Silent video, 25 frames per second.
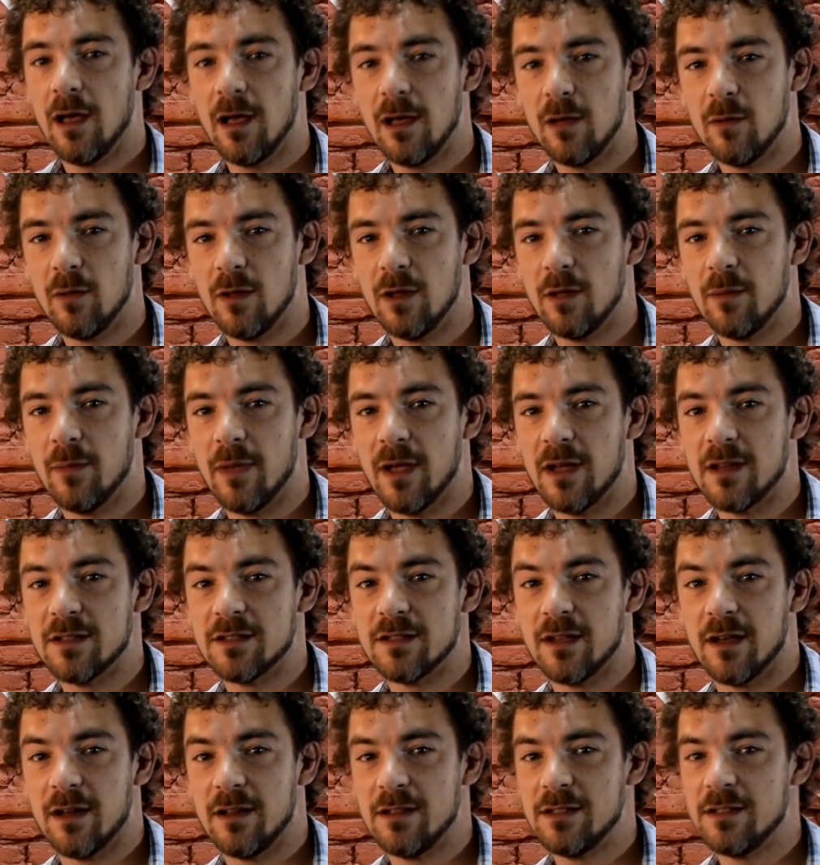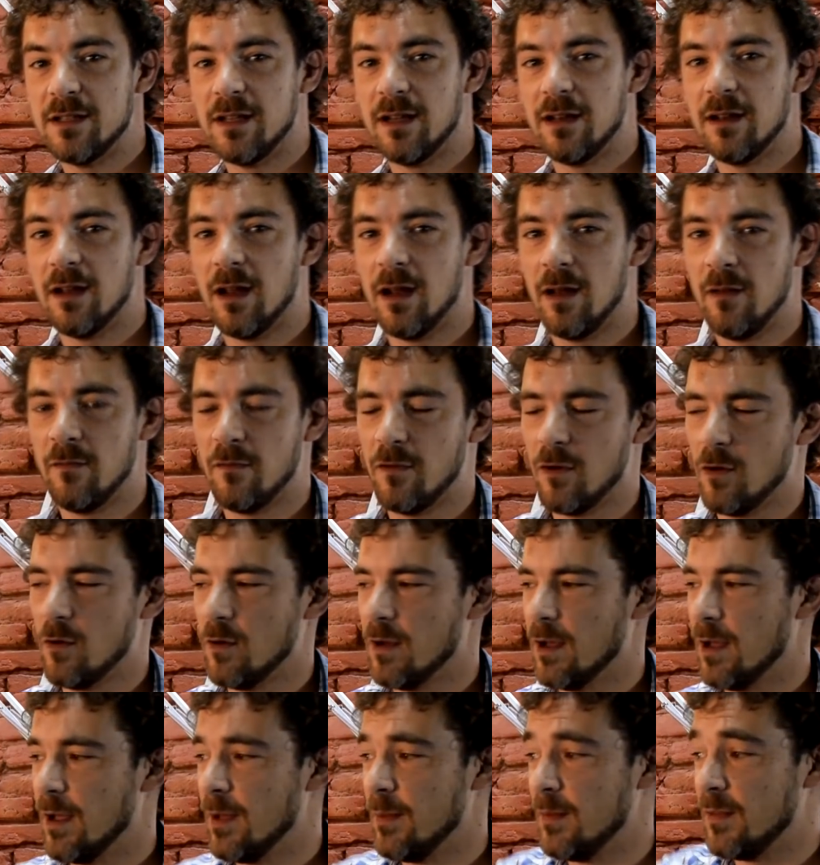Hi, and welcome back to
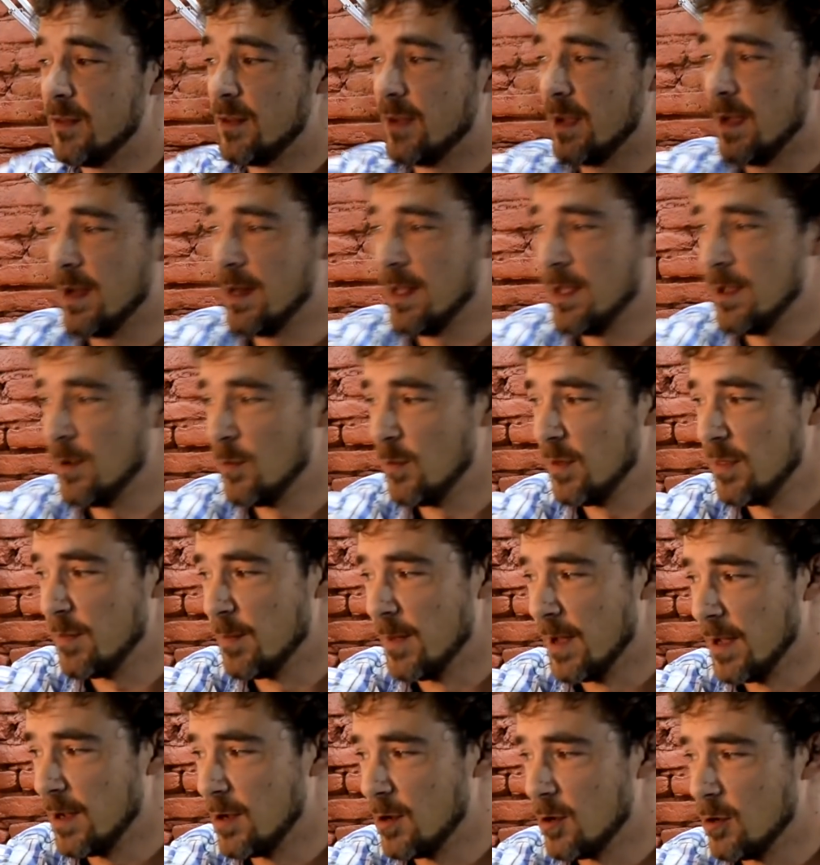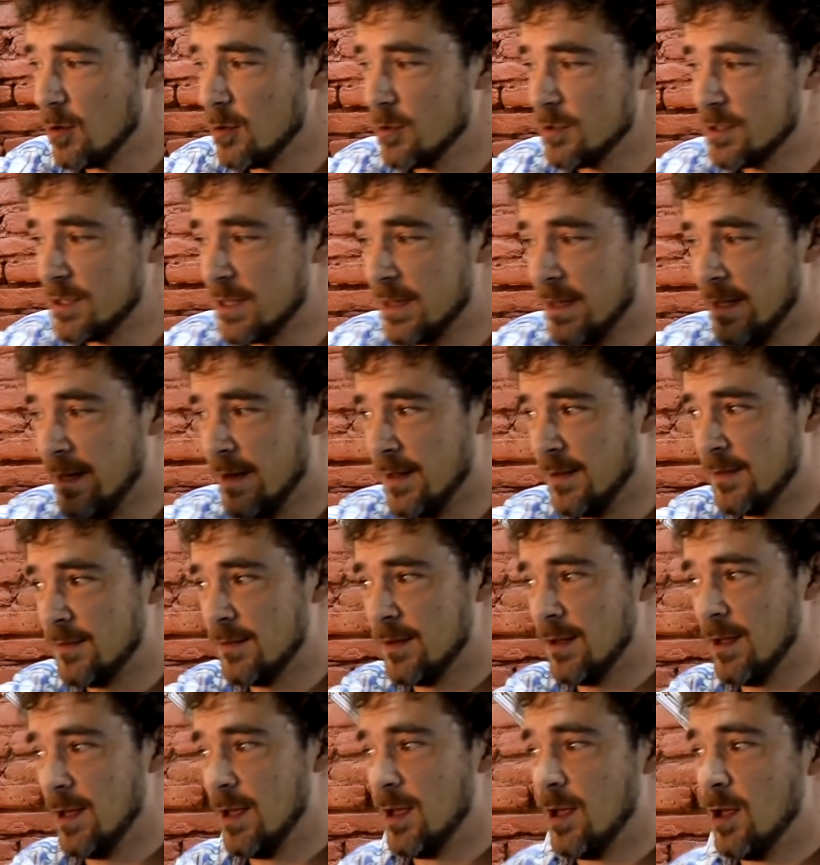ScottiesTech.info. I'm Scotty with my co host
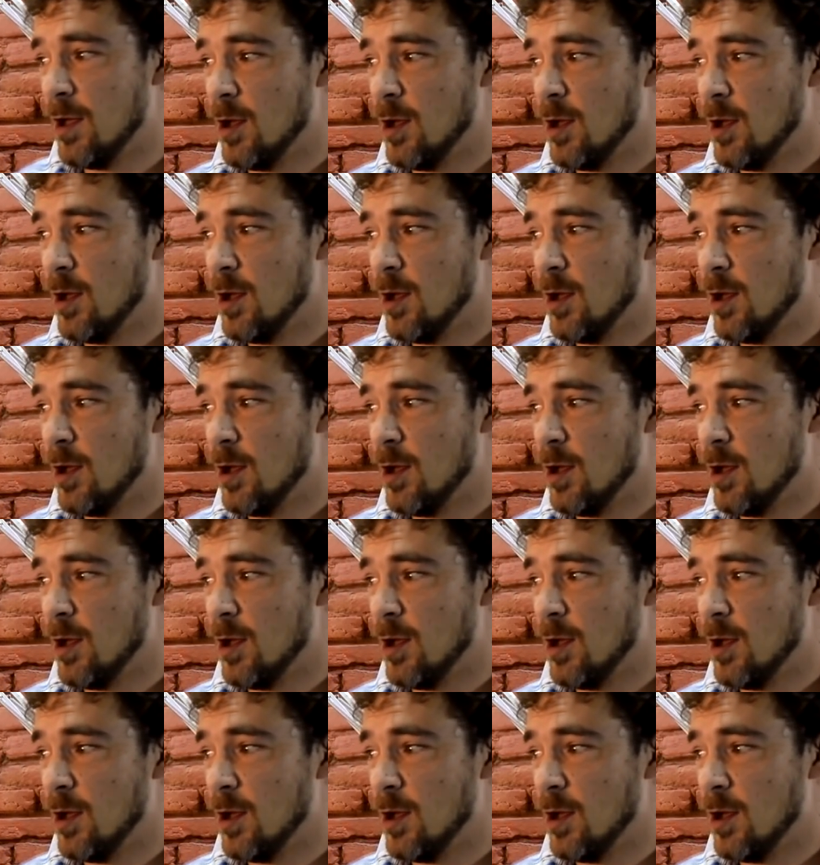Cletus,